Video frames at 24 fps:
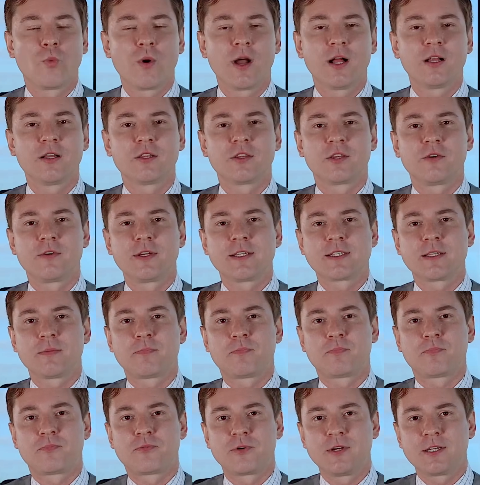Well, there is is a
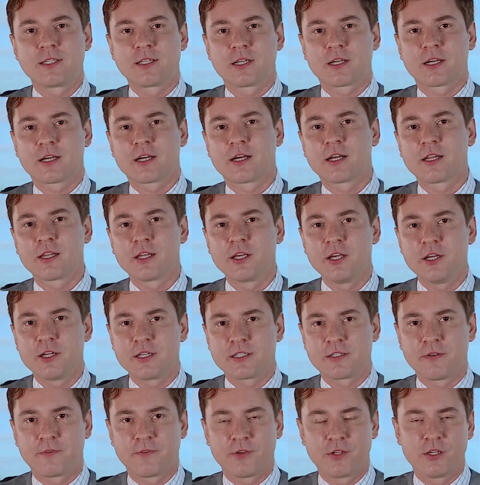pretty clear
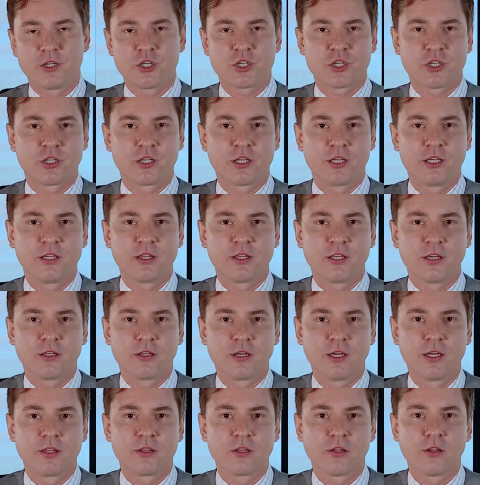definition in
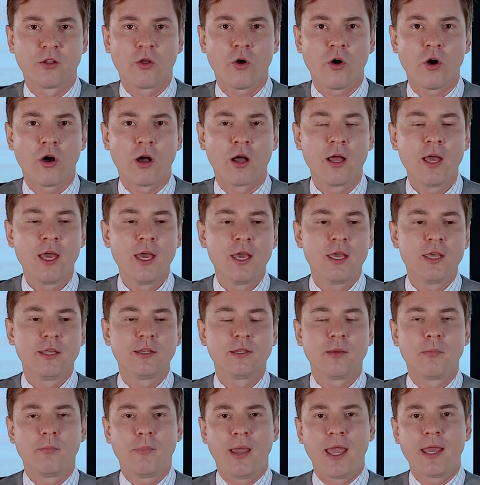the law,
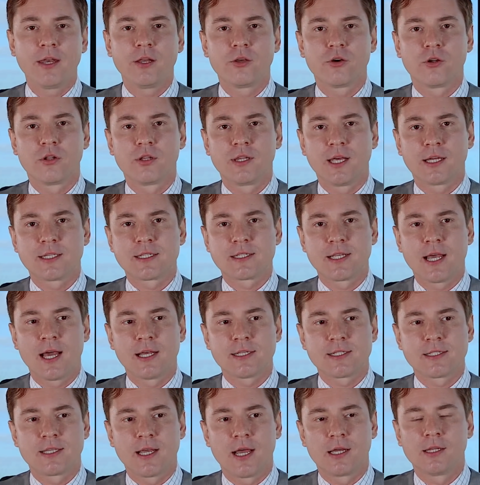in the manual, that
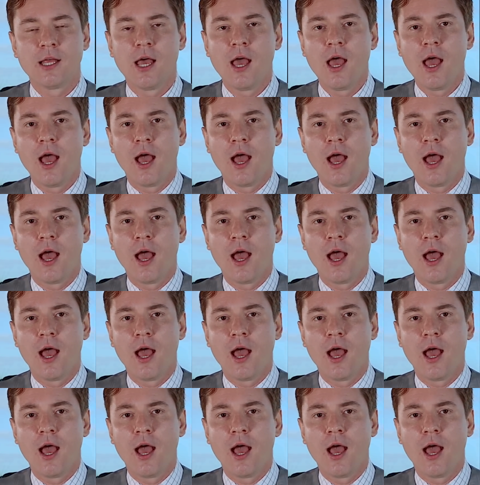says that